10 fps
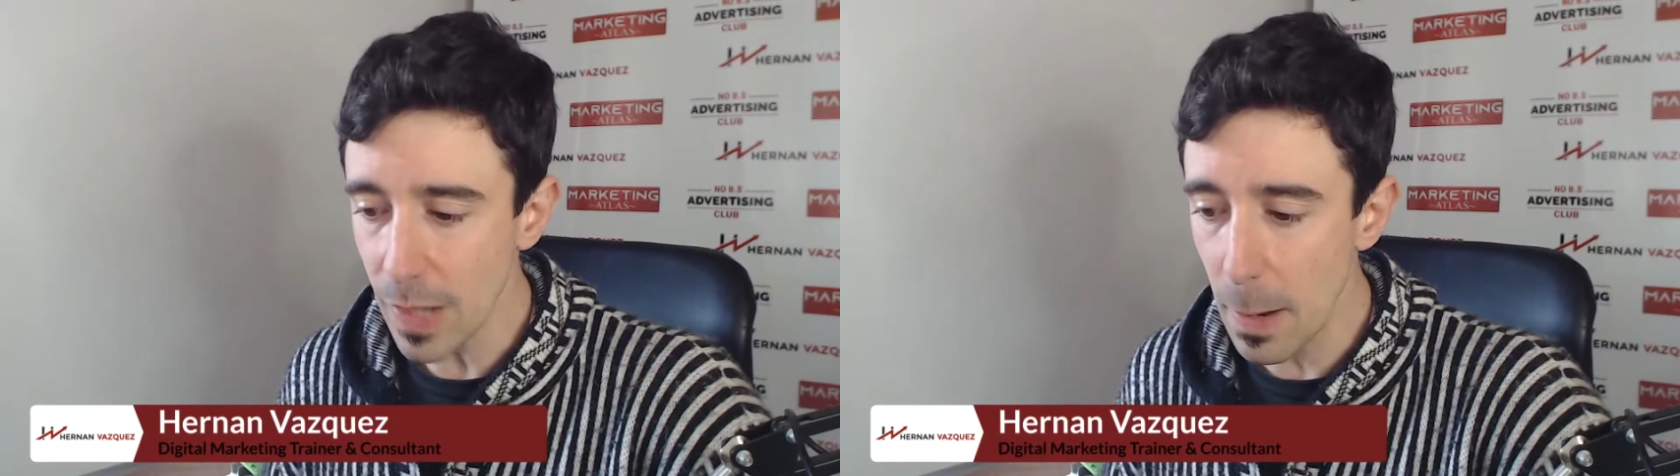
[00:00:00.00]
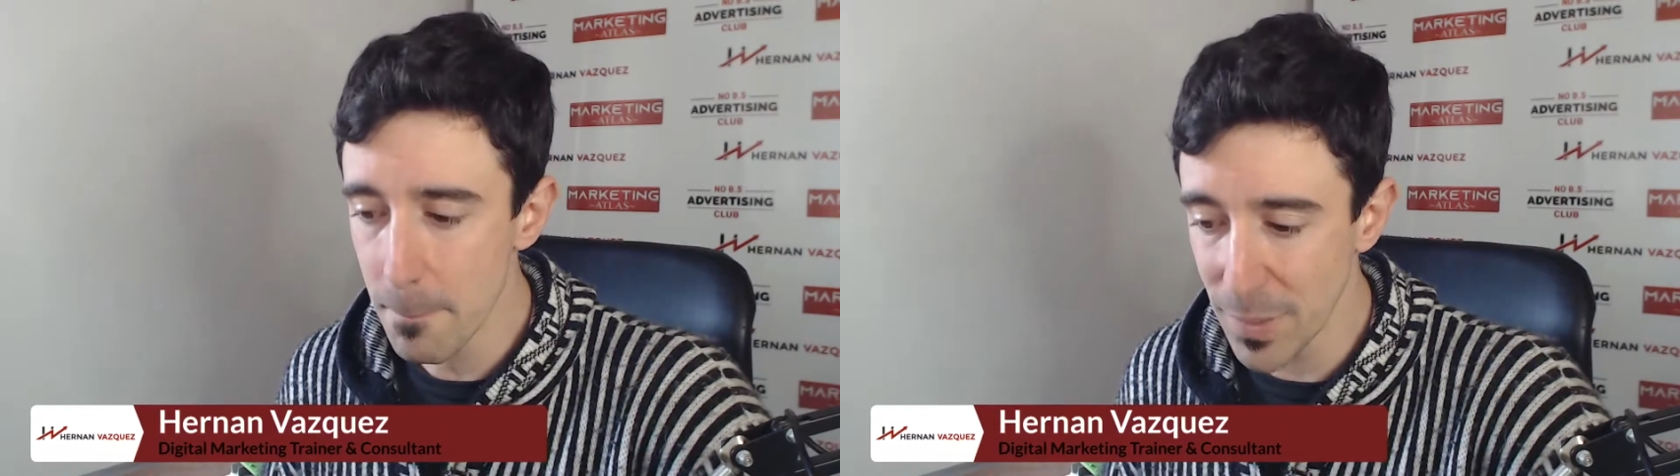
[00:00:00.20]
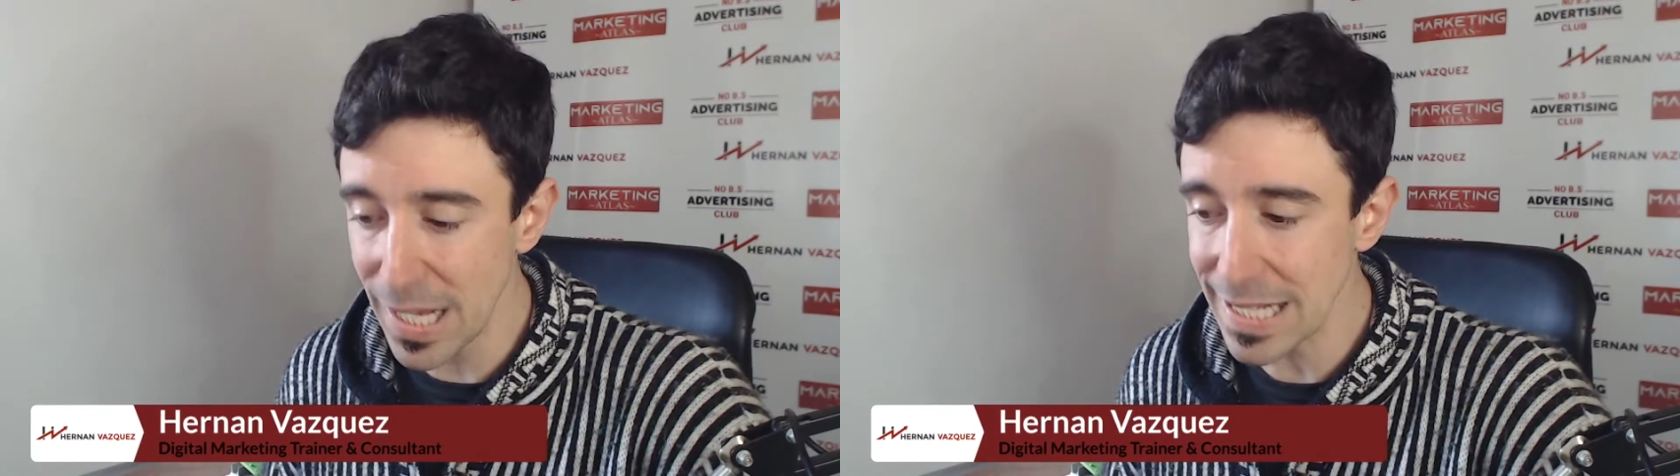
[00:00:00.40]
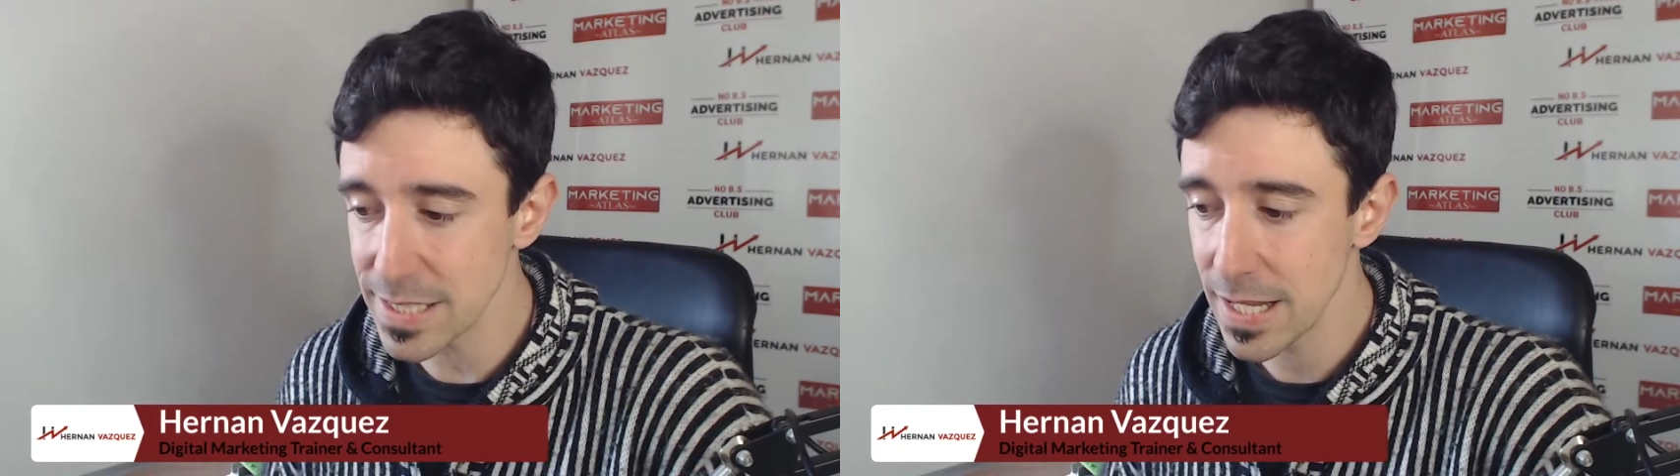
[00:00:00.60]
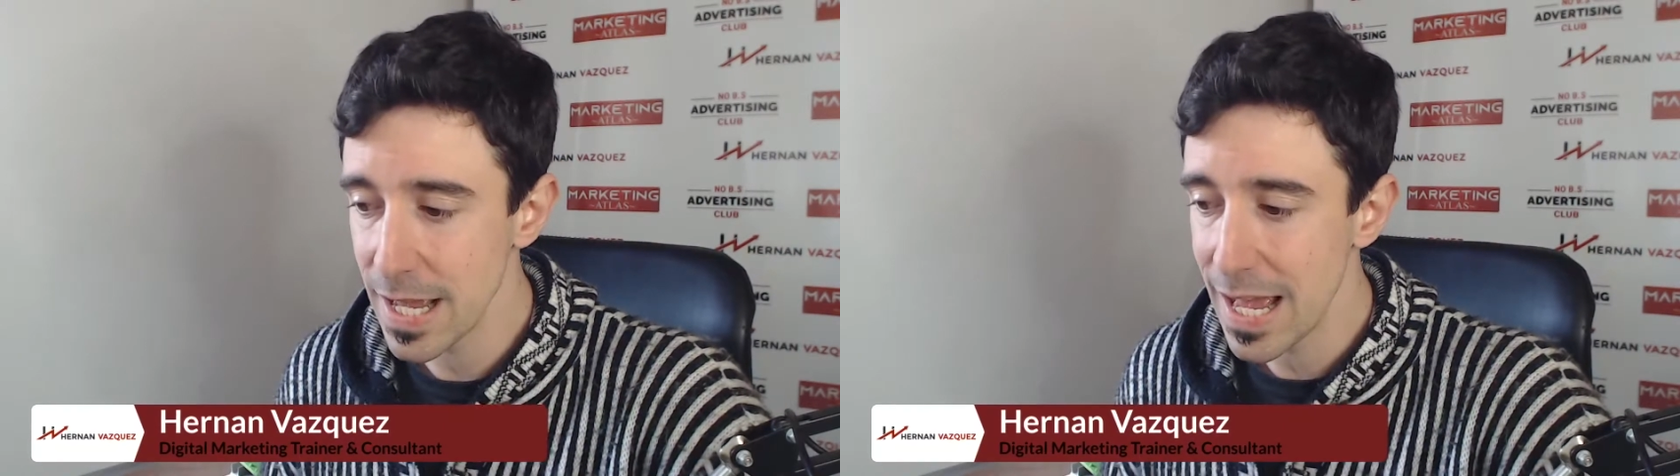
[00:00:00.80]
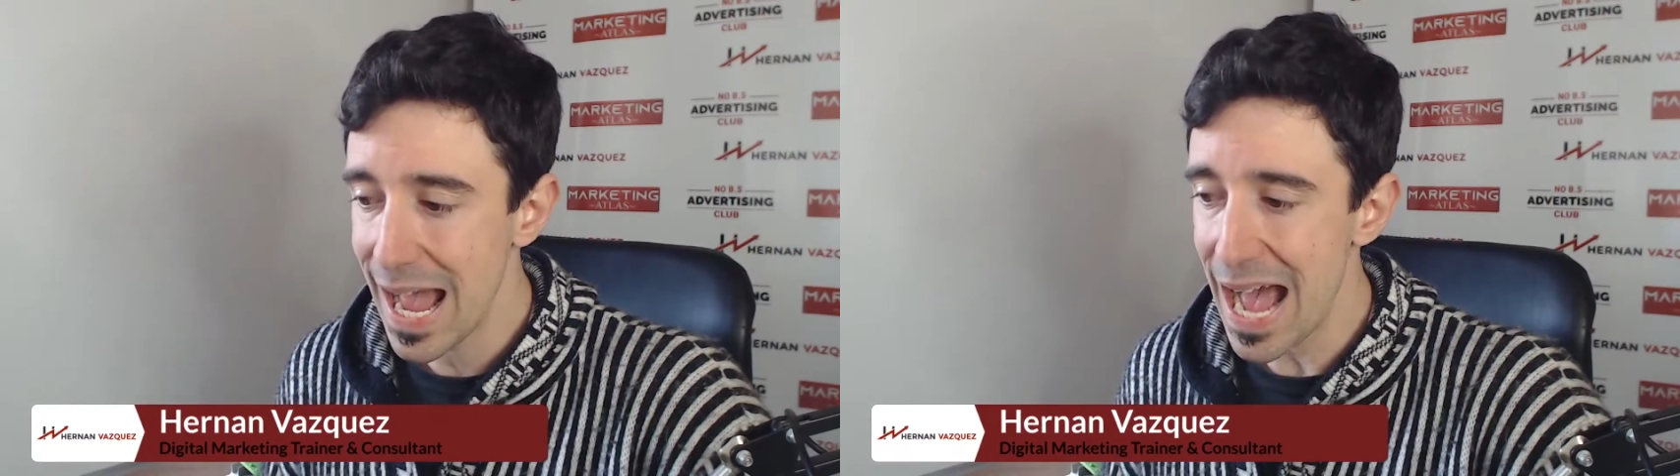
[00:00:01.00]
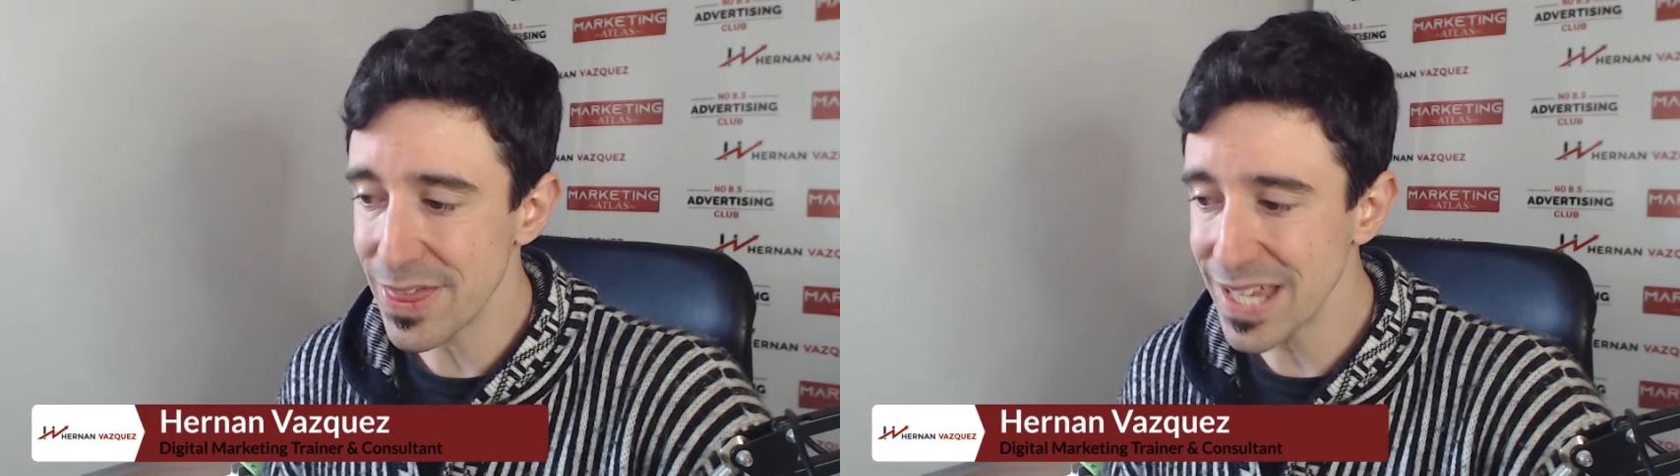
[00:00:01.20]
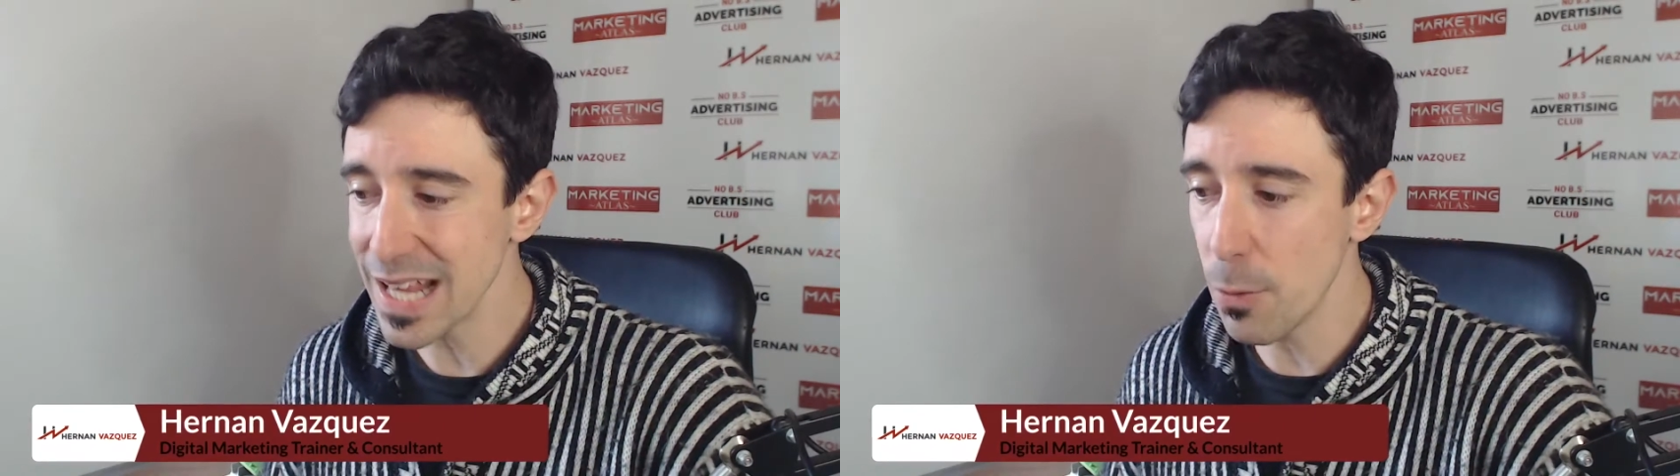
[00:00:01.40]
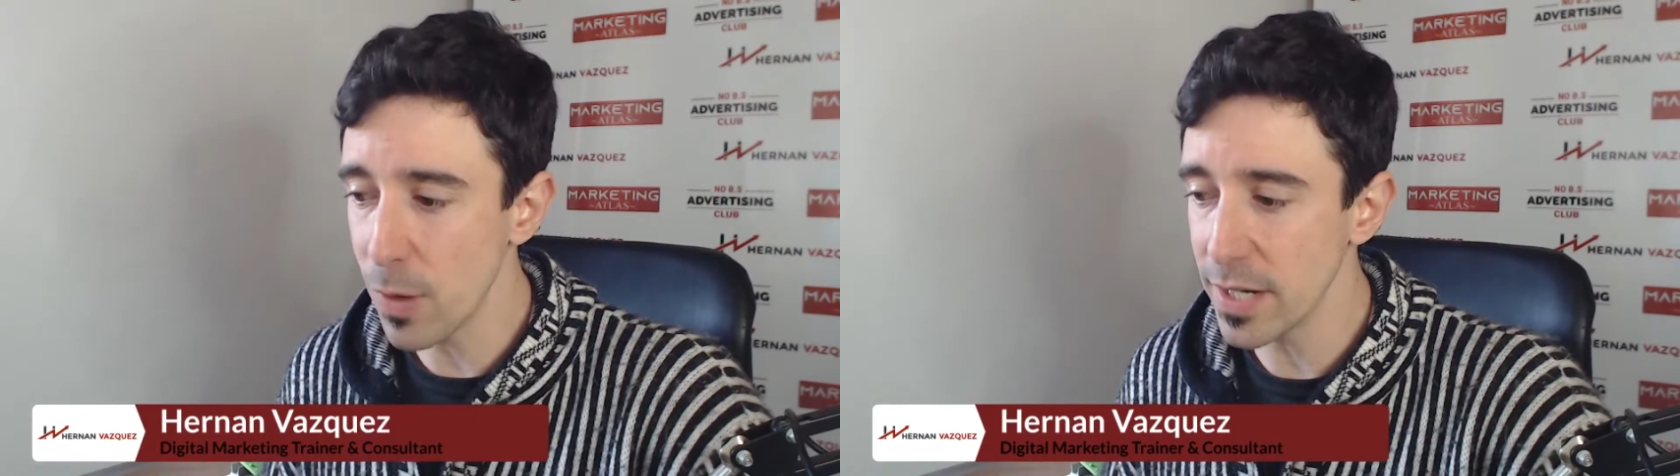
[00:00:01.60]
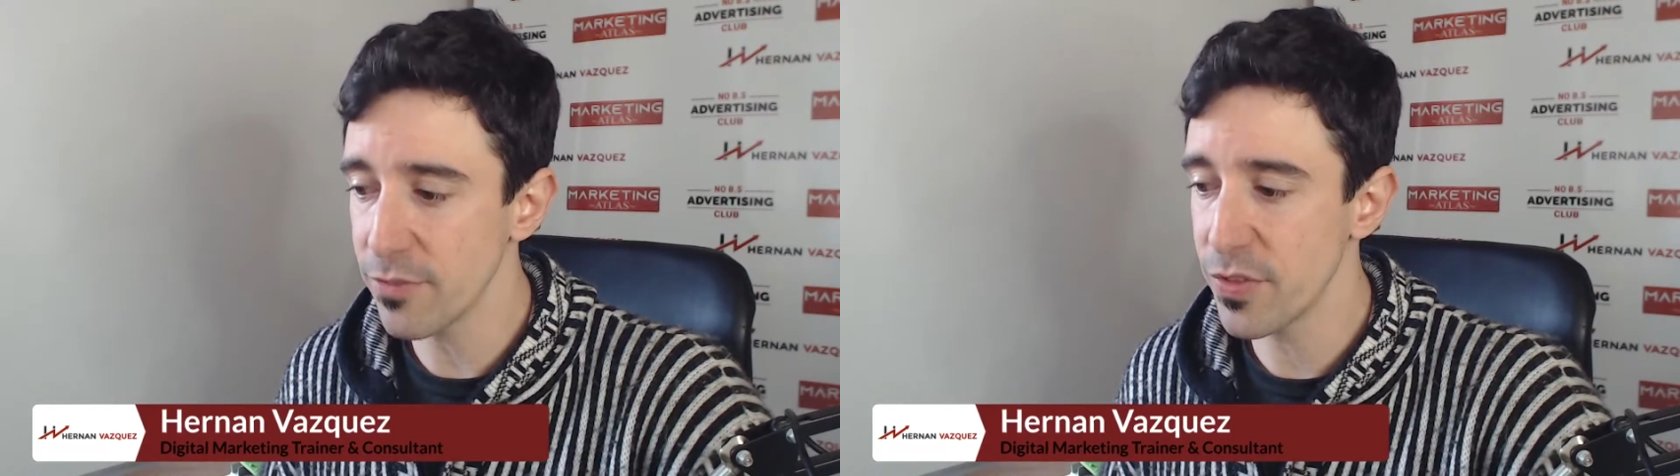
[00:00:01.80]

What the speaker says: But I think that one of